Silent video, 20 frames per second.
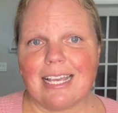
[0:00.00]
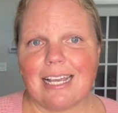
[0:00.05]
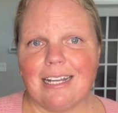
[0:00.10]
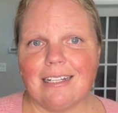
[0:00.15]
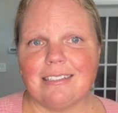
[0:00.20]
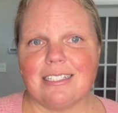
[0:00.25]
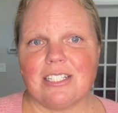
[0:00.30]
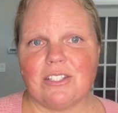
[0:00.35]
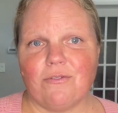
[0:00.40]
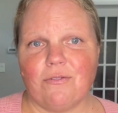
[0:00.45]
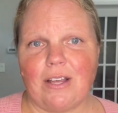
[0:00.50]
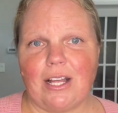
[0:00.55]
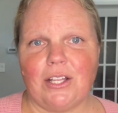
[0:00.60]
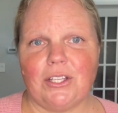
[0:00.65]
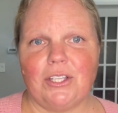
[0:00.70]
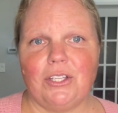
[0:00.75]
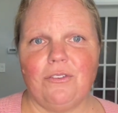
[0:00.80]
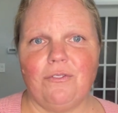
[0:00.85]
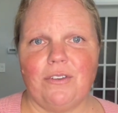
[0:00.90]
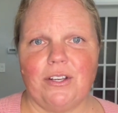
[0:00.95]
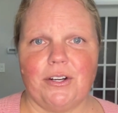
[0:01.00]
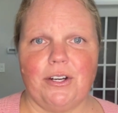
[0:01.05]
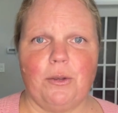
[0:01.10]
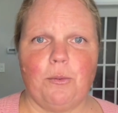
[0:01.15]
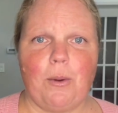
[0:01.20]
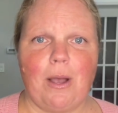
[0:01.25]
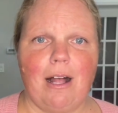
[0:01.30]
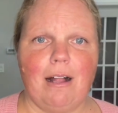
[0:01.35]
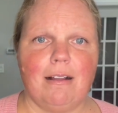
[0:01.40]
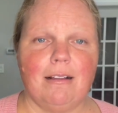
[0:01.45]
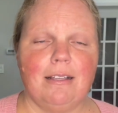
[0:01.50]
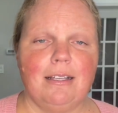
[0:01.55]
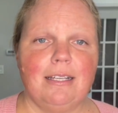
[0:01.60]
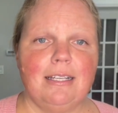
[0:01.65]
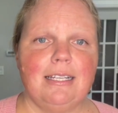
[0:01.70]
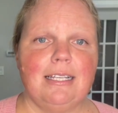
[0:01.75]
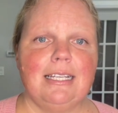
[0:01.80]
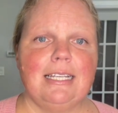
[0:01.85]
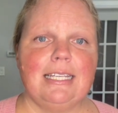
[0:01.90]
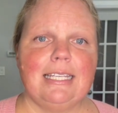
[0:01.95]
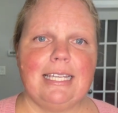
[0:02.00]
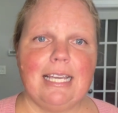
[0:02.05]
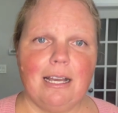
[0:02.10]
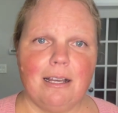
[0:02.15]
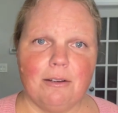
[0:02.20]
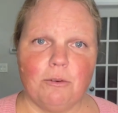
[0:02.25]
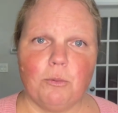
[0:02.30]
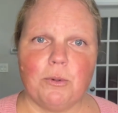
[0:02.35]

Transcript: held its value very well. Yet